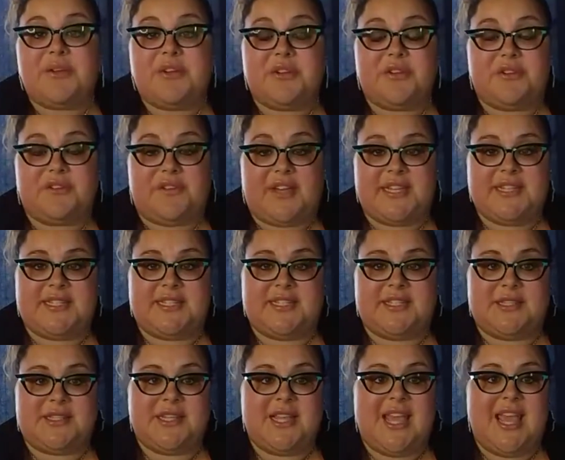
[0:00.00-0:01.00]
your
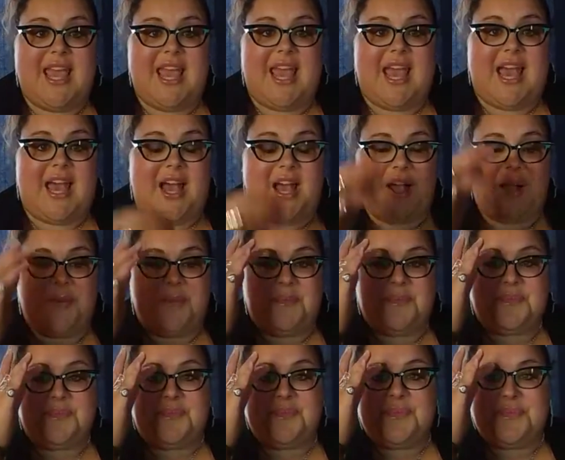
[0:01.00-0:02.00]
devices
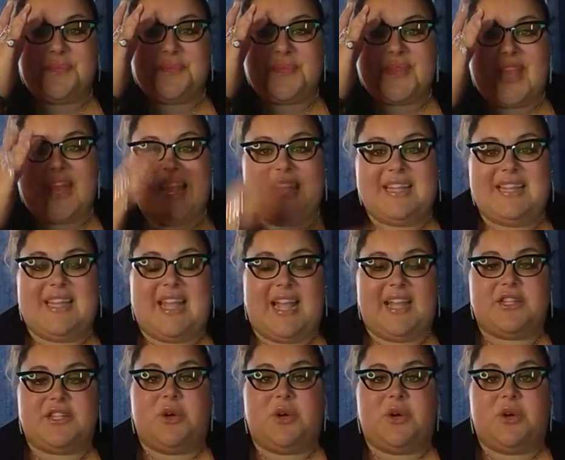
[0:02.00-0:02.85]
at night.